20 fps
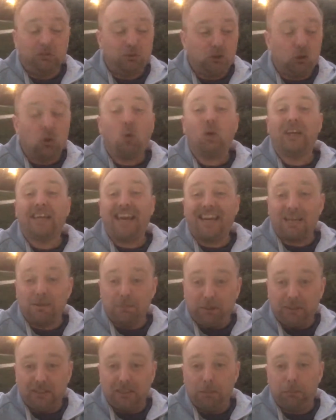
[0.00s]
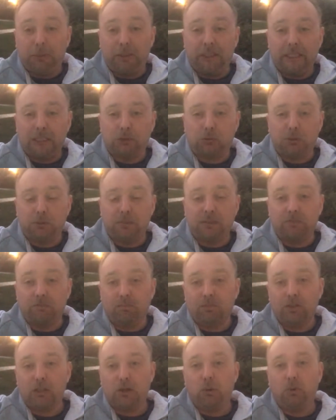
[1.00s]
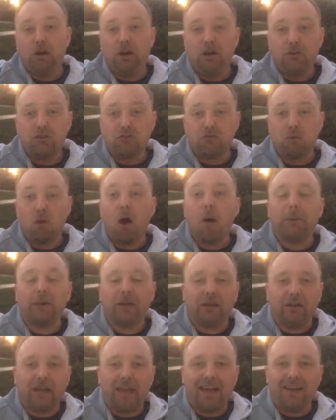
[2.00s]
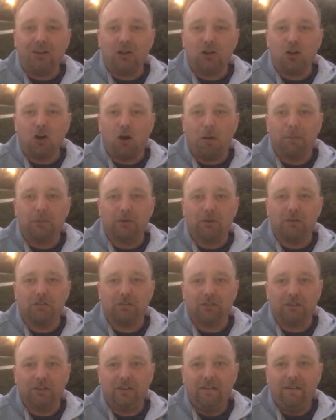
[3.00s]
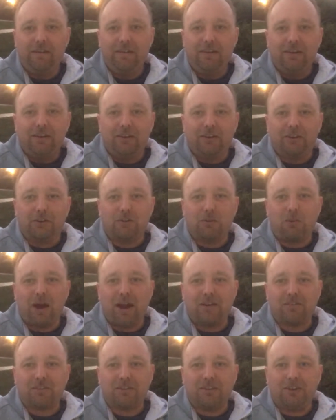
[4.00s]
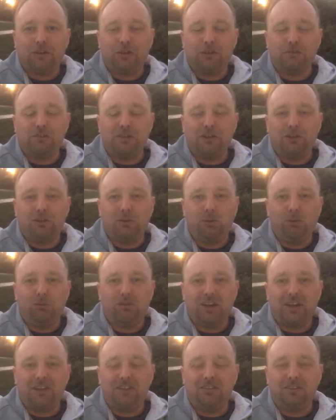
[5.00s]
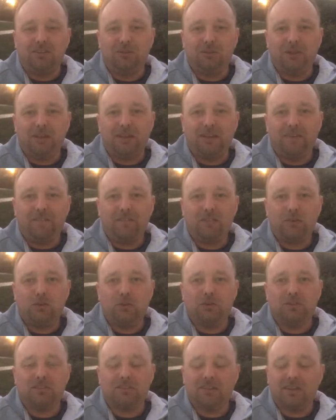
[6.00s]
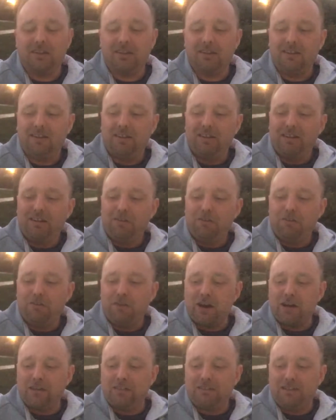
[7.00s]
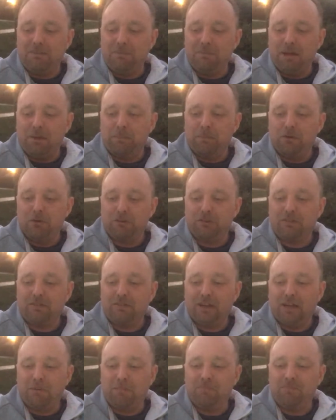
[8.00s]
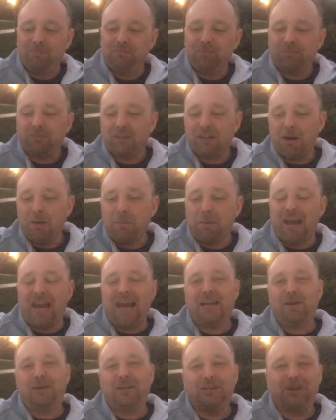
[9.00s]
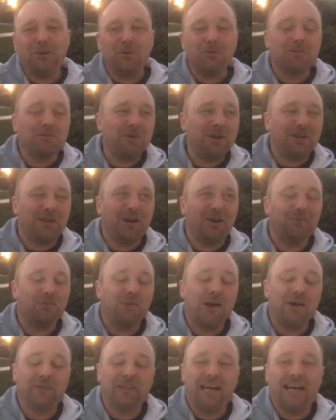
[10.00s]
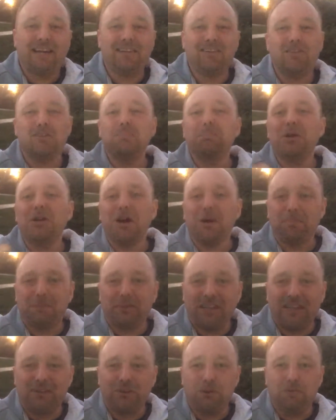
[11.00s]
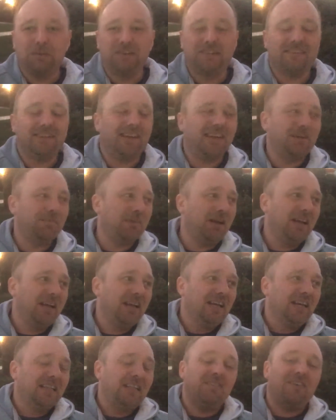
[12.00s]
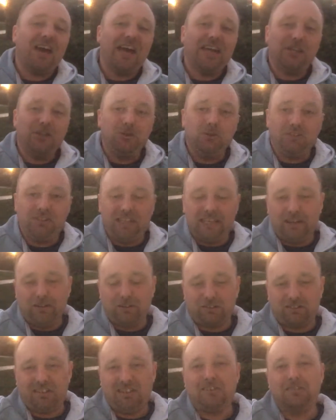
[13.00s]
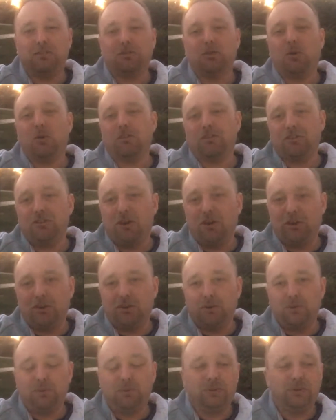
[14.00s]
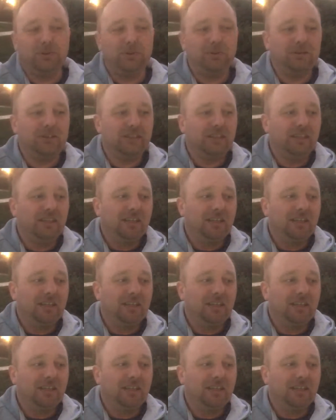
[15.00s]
Trolling anybody that plays with him, and dropping helicopters or crashing other vehicles into to his fire team members. But anyway, Ghost Recon Wildlands, it's been updated over time. They've had new DLCs, of course, Narco Road.